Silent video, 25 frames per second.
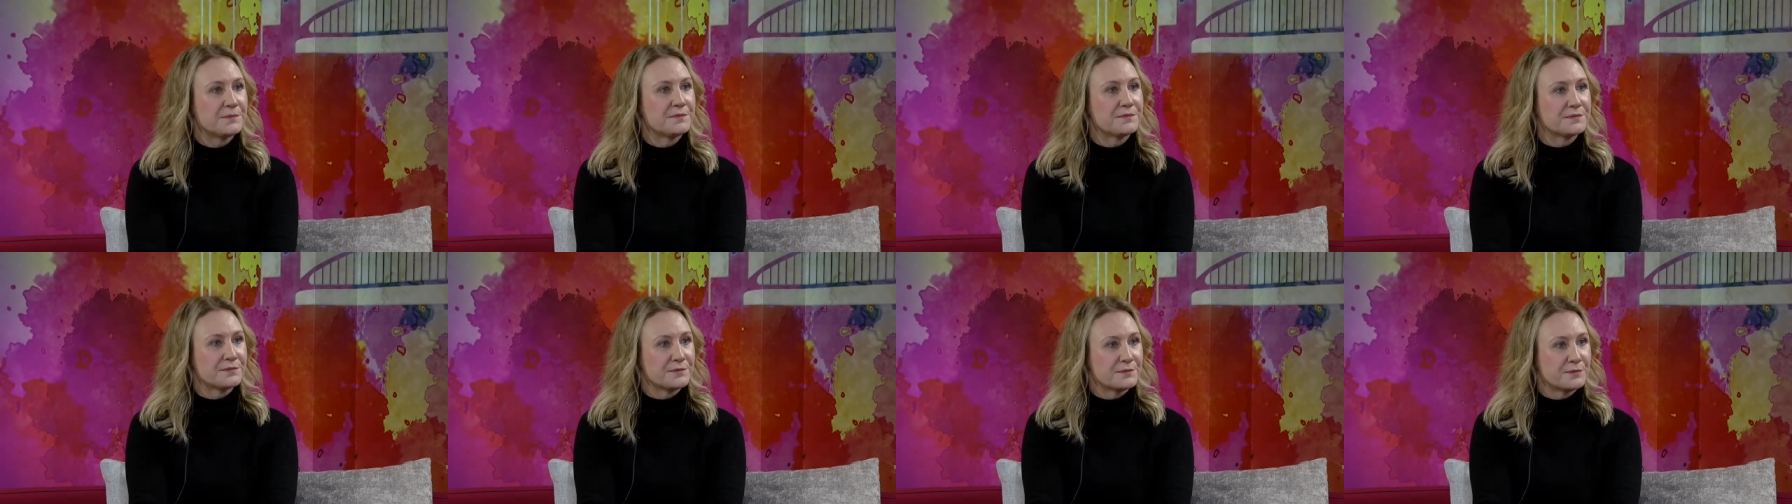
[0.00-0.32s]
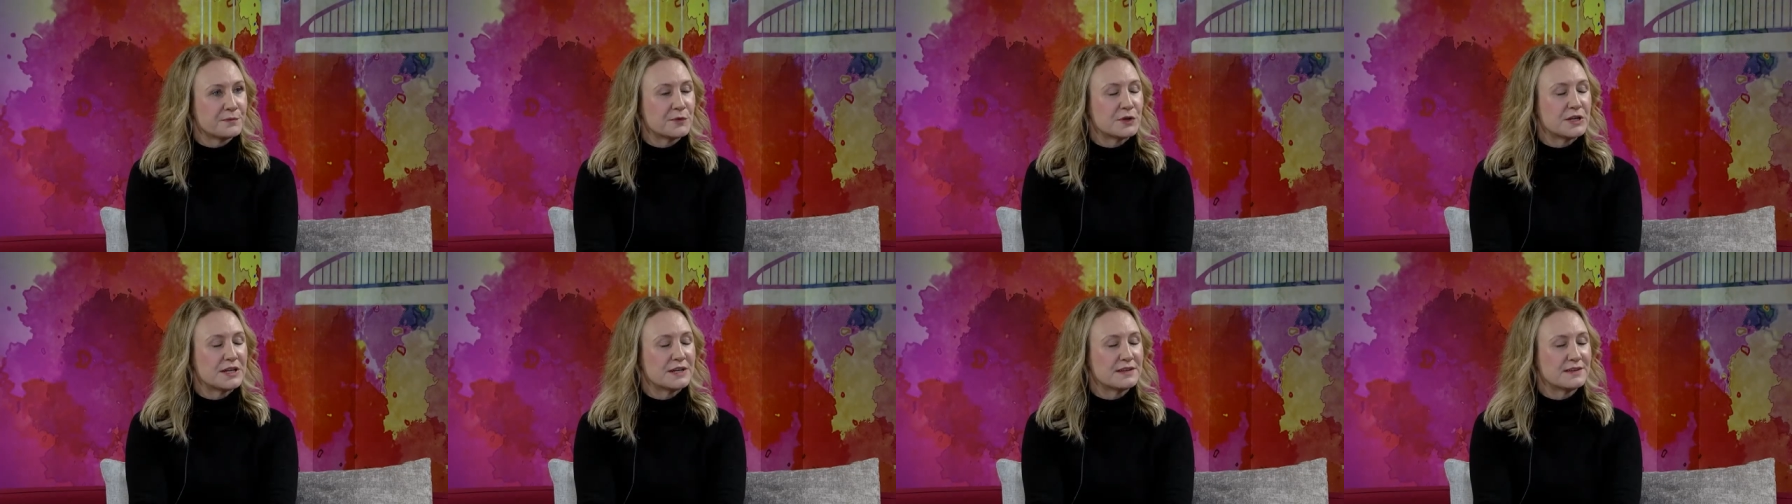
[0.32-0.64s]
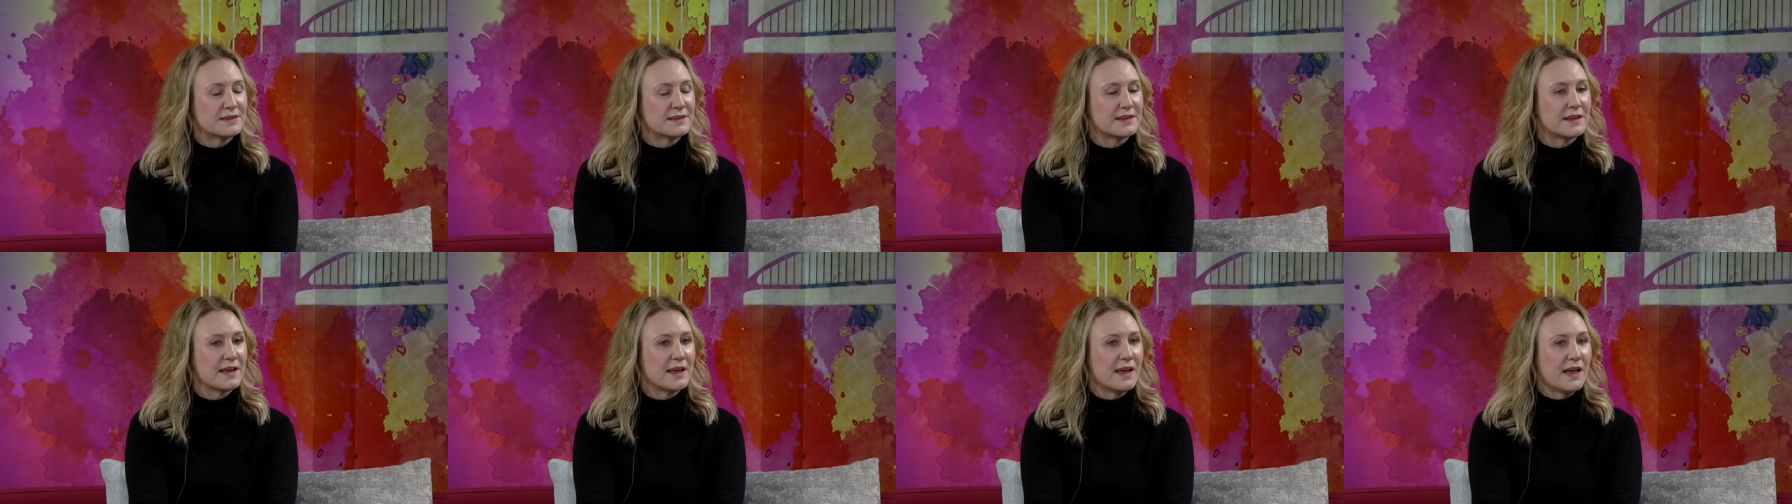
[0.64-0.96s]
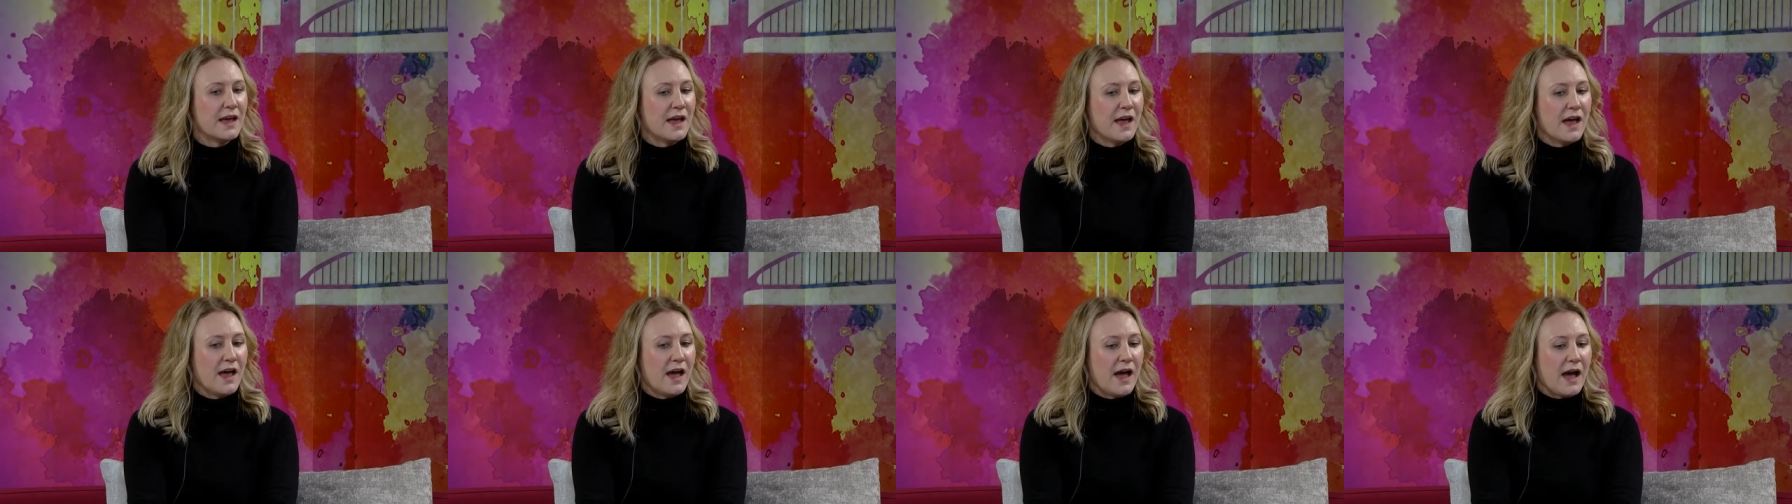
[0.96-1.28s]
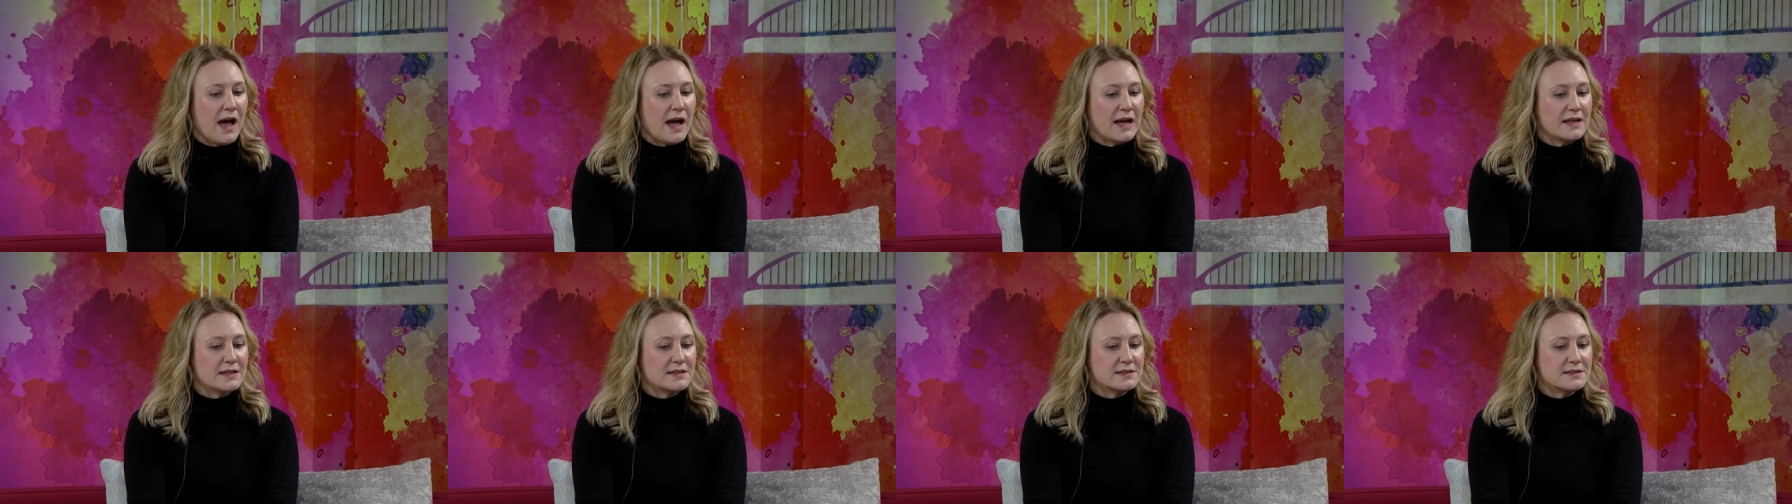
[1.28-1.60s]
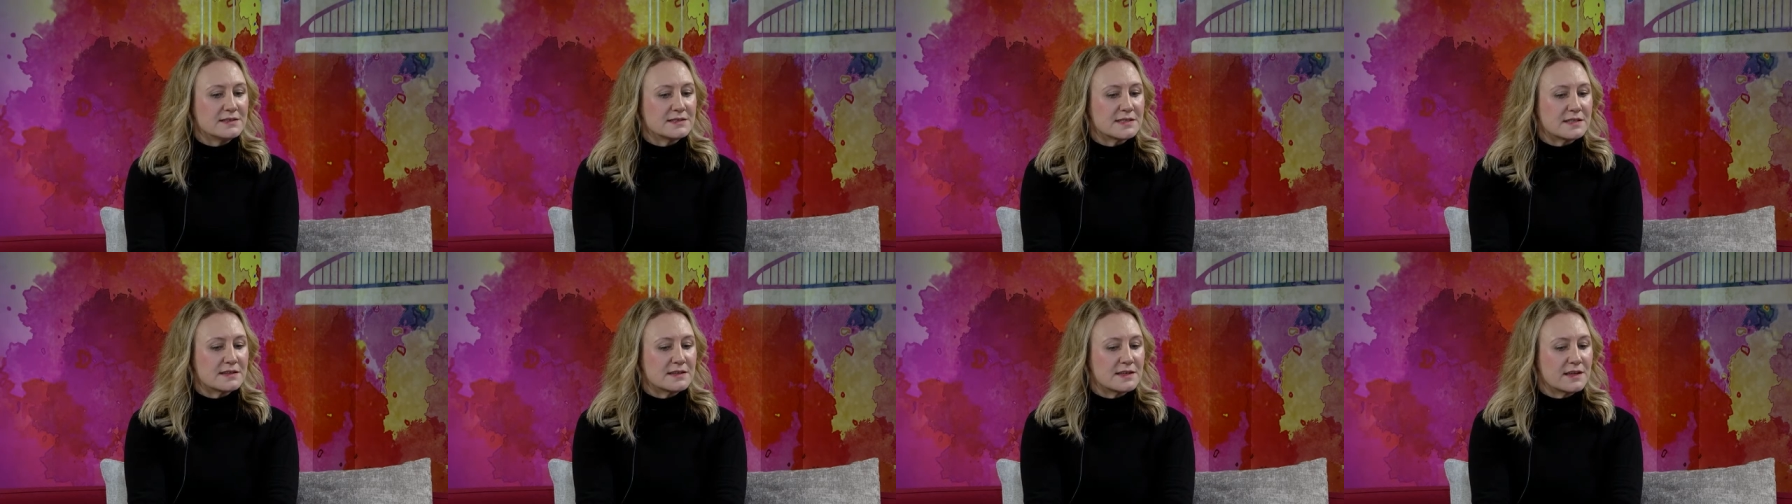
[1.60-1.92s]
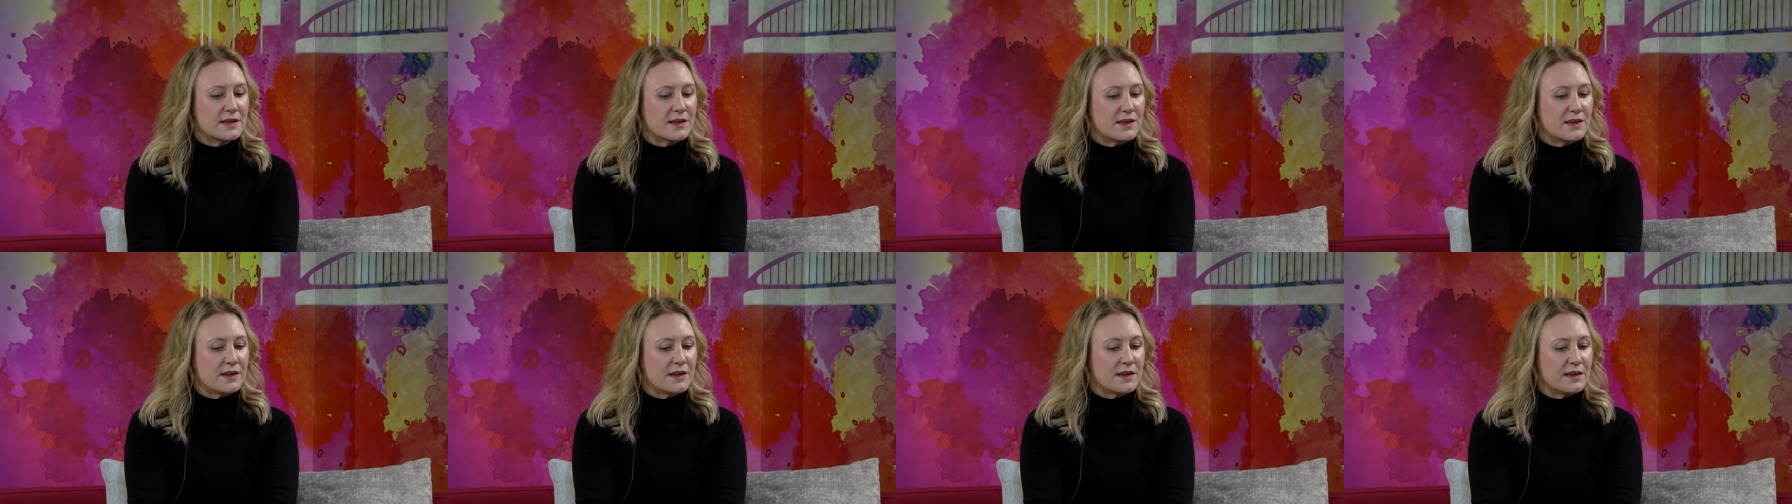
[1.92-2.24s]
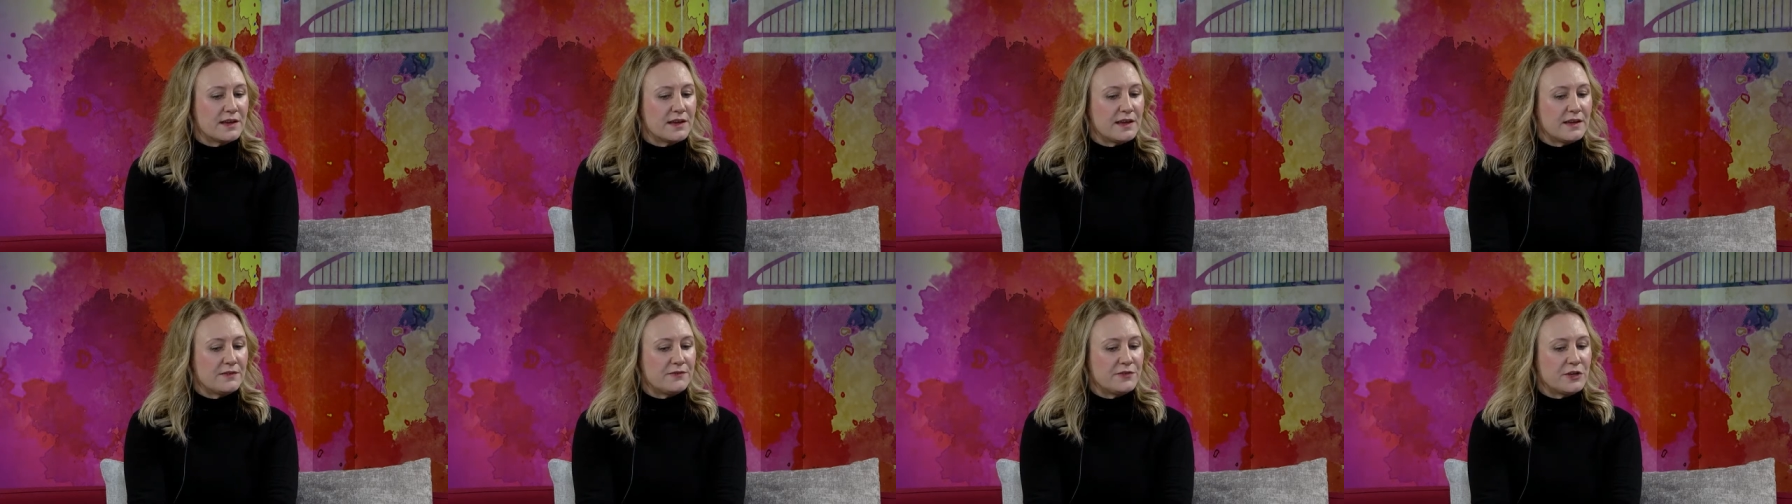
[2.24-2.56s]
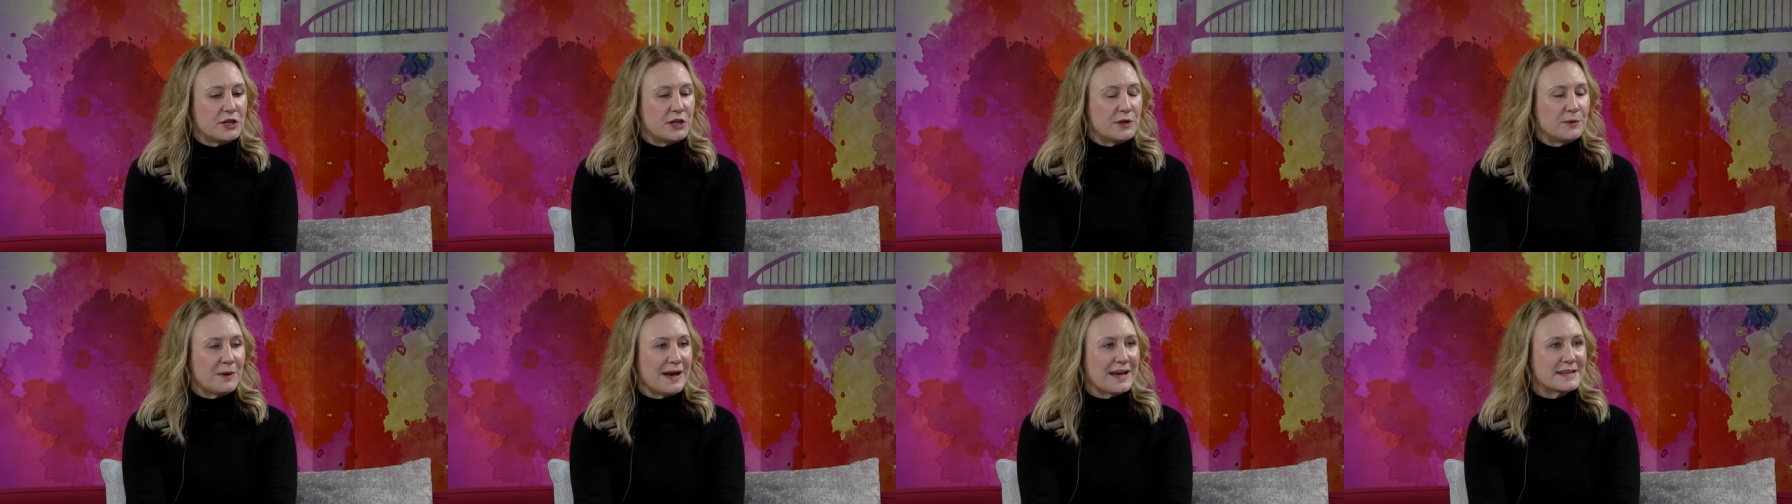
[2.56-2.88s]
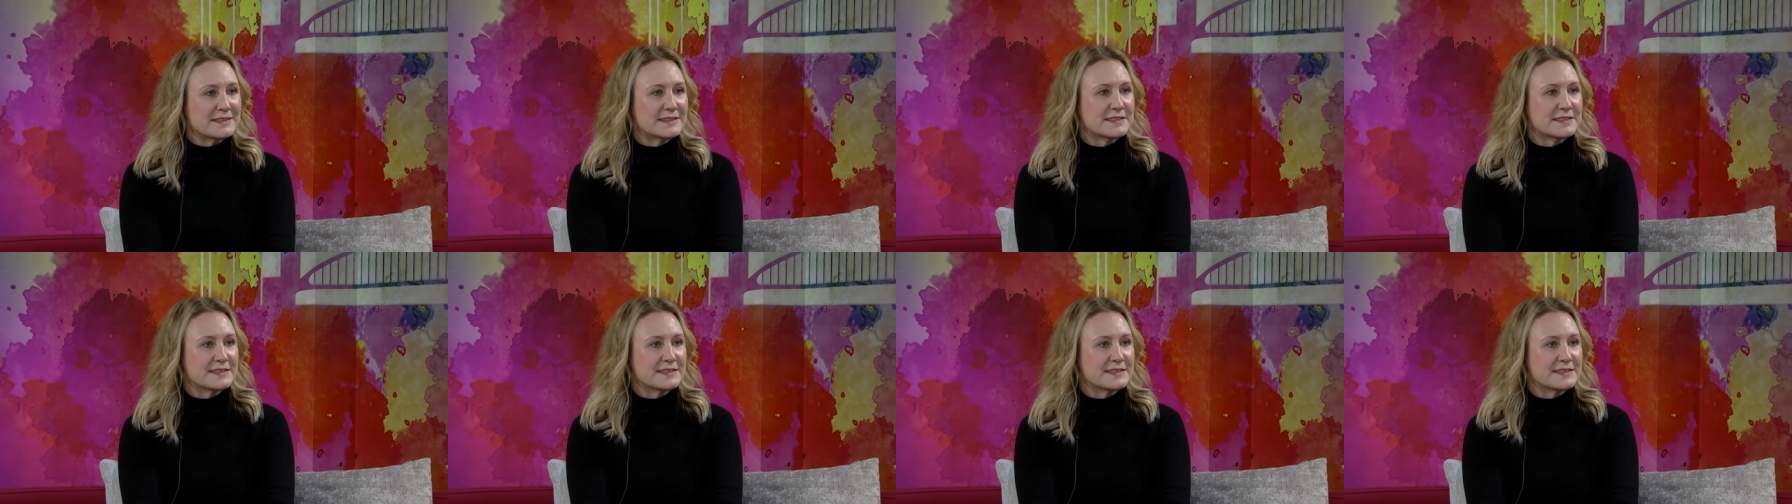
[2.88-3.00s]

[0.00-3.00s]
Brilliant. And if you had